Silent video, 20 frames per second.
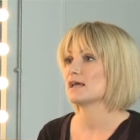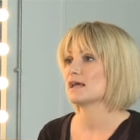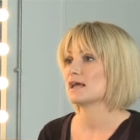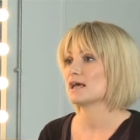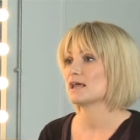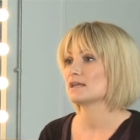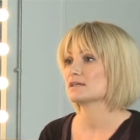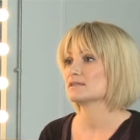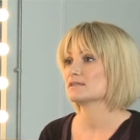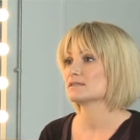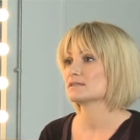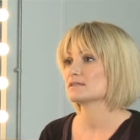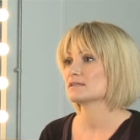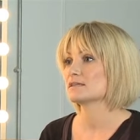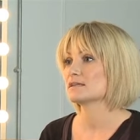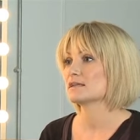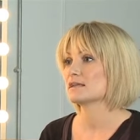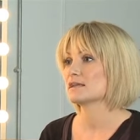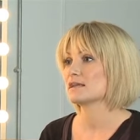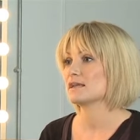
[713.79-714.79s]
And
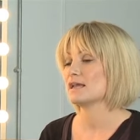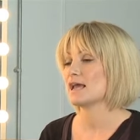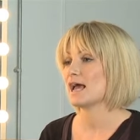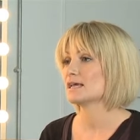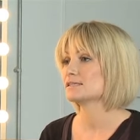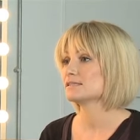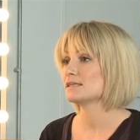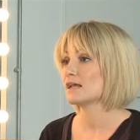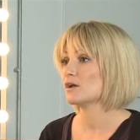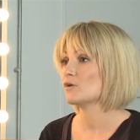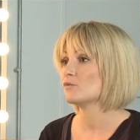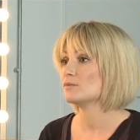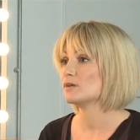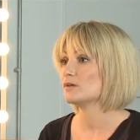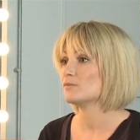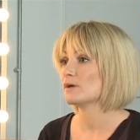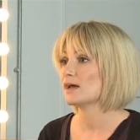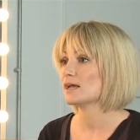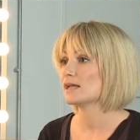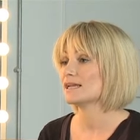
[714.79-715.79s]
it hasn't held
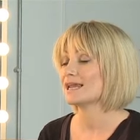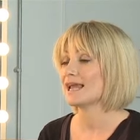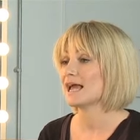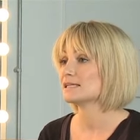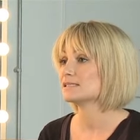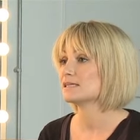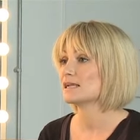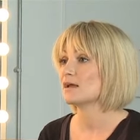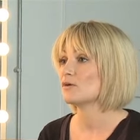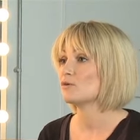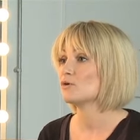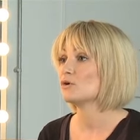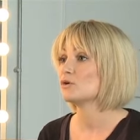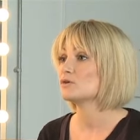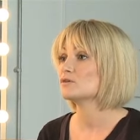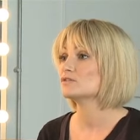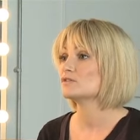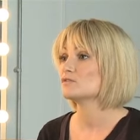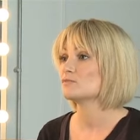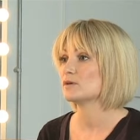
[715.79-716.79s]
me back, and it hasn't held
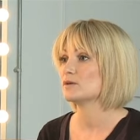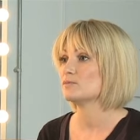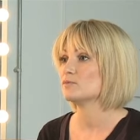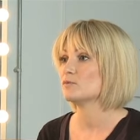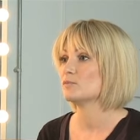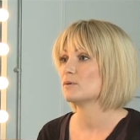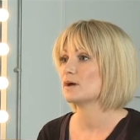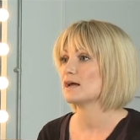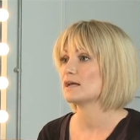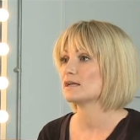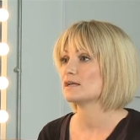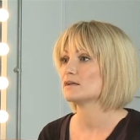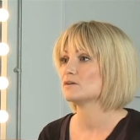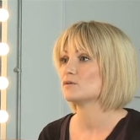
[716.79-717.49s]
lots of people back.